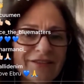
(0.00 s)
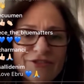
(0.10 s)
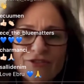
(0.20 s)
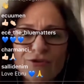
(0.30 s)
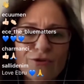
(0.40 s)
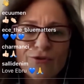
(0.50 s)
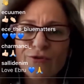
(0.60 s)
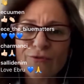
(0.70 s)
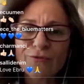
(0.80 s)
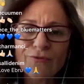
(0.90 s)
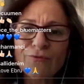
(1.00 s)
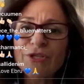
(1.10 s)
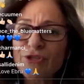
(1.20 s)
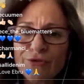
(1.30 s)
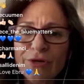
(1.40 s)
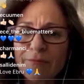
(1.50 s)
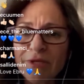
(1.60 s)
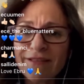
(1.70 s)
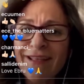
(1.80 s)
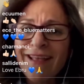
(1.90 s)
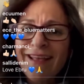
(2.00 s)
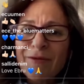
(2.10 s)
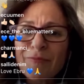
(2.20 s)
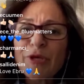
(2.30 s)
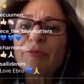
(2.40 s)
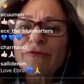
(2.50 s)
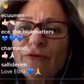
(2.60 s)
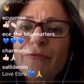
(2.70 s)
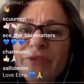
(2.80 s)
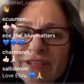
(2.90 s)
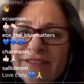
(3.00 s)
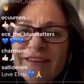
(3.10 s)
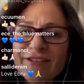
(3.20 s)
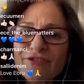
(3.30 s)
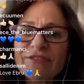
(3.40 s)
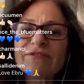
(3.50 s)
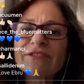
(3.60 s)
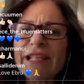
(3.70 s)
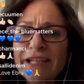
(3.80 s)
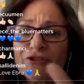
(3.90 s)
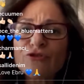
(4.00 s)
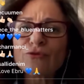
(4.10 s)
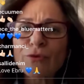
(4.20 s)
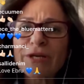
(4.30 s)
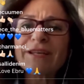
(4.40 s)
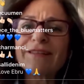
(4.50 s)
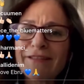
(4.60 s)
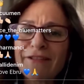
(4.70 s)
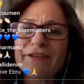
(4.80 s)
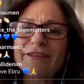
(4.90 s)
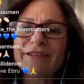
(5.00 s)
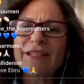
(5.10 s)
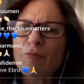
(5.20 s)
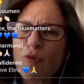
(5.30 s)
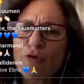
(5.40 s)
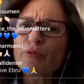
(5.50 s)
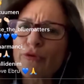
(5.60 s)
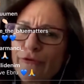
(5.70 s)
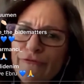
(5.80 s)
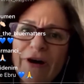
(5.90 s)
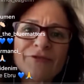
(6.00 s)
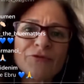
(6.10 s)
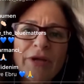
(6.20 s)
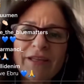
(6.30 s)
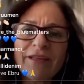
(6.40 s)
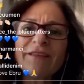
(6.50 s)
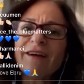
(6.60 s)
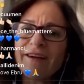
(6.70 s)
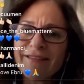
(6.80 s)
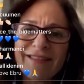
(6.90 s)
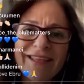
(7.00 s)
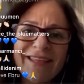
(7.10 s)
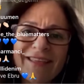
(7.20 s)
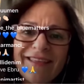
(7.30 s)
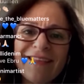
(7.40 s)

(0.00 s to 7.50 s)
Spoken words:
So we do. I mean, people from the industry relate to one another in a more profound way, I think.